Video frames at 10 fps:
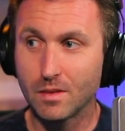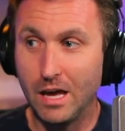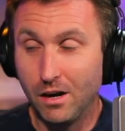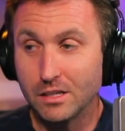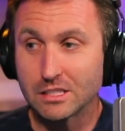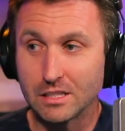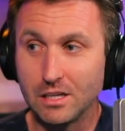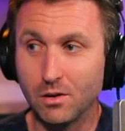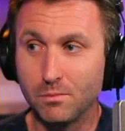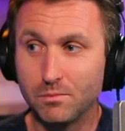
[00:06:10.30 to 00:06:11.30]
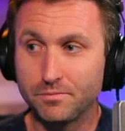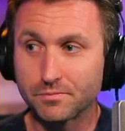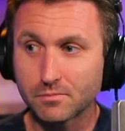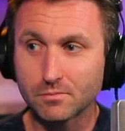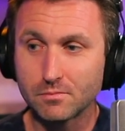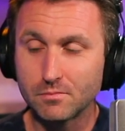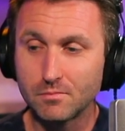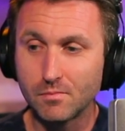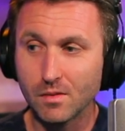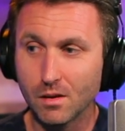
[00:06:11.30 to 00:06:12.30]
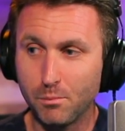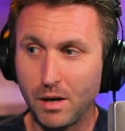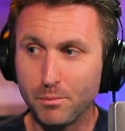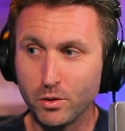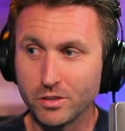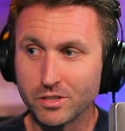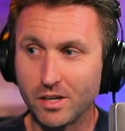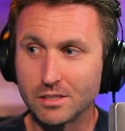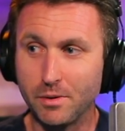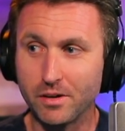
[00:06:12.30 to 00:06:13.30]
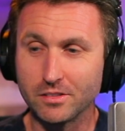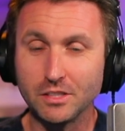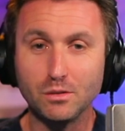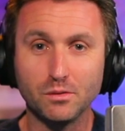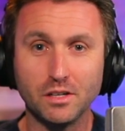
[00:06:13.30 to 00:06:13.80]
And honestly, you know, Bob Bugner talked about it too.